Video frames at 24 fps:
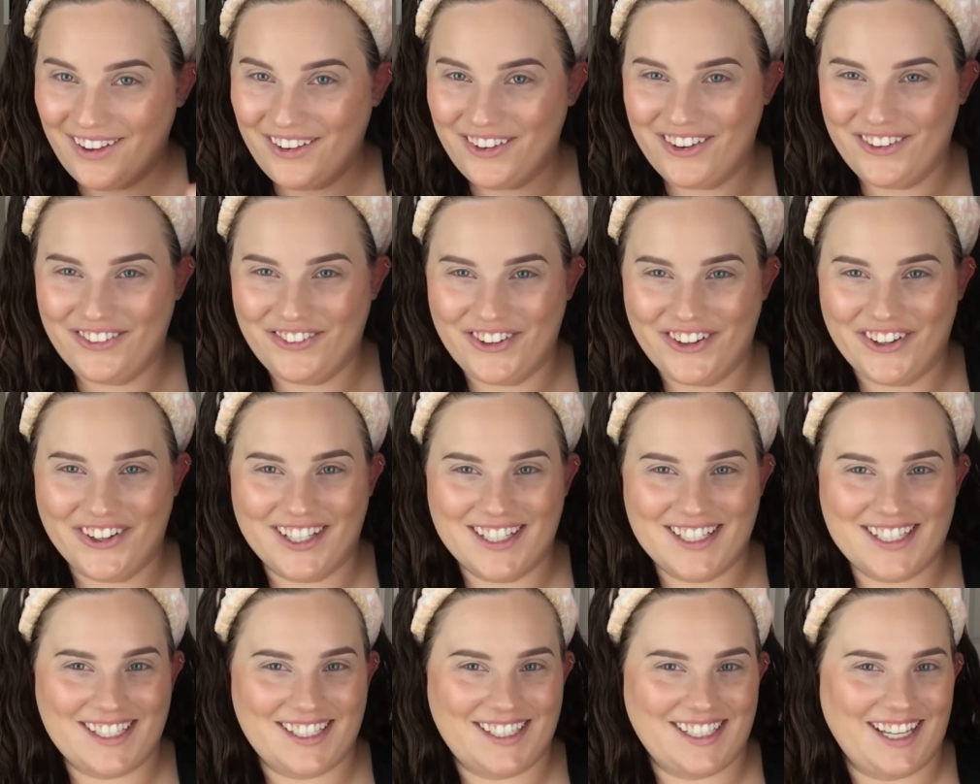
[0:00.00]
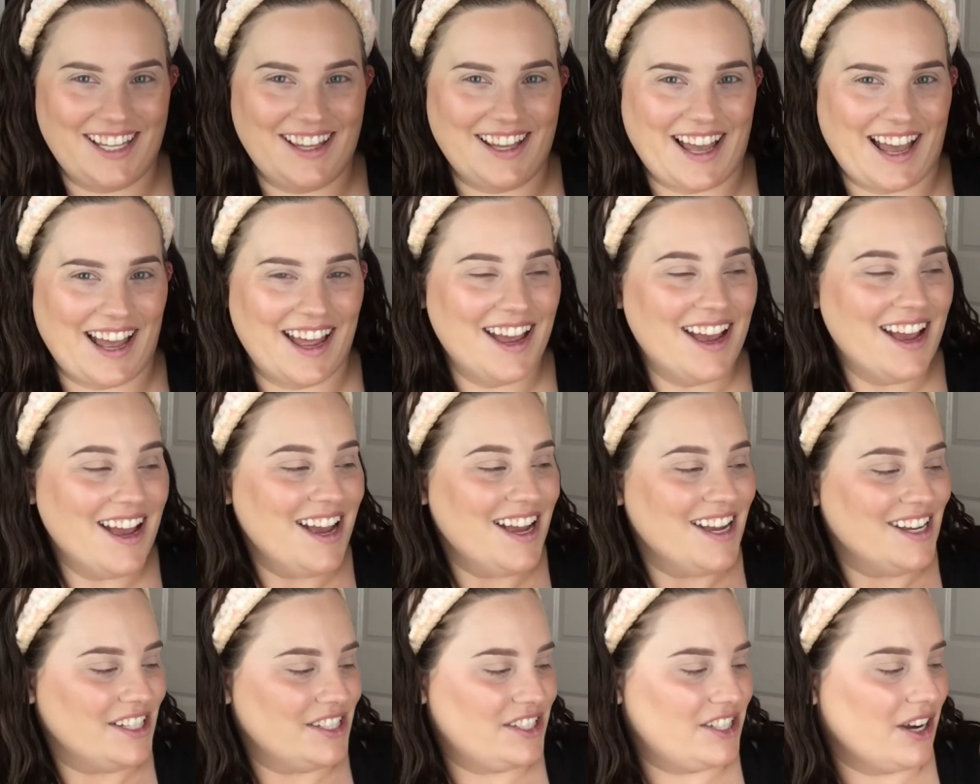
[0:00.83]
If you can see that.
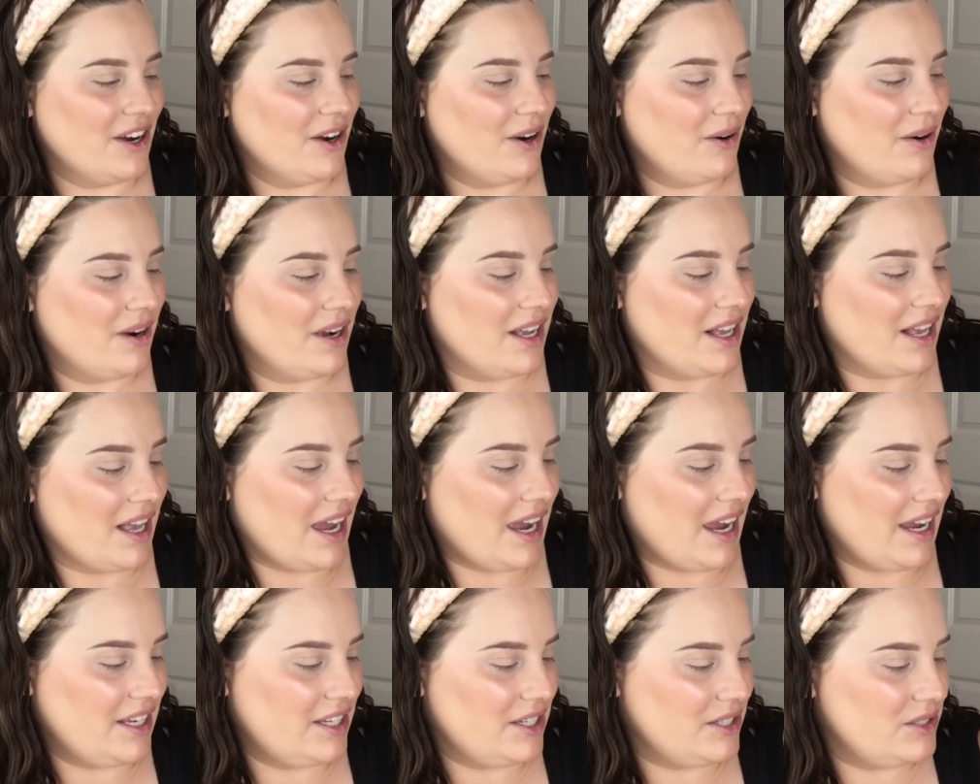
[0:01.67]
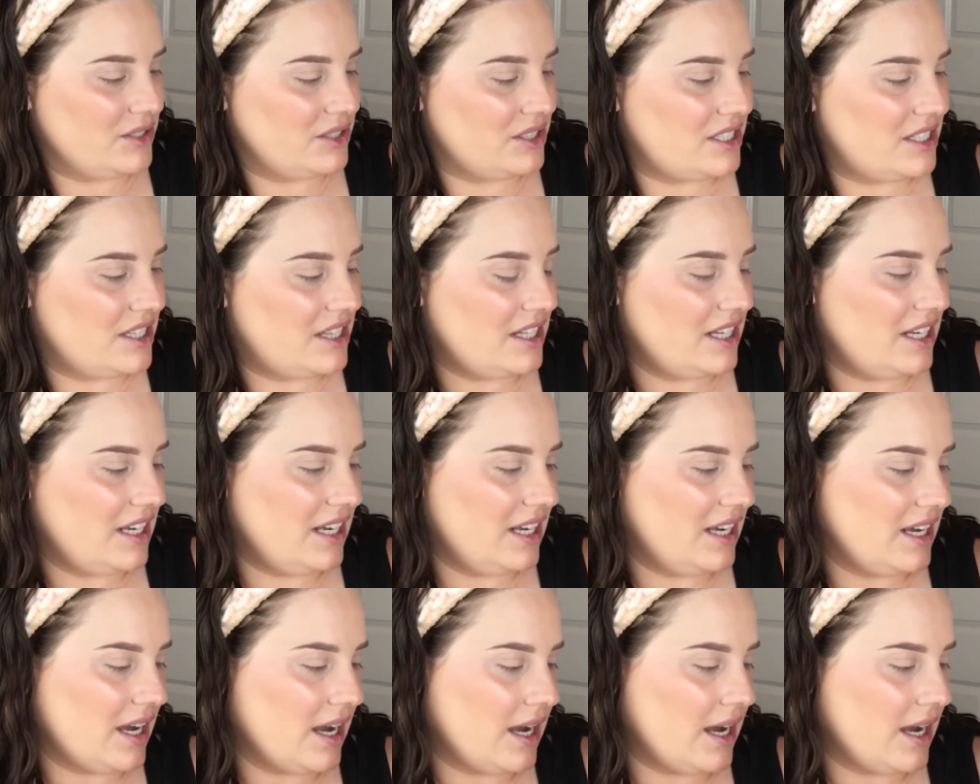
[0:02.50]
So I used the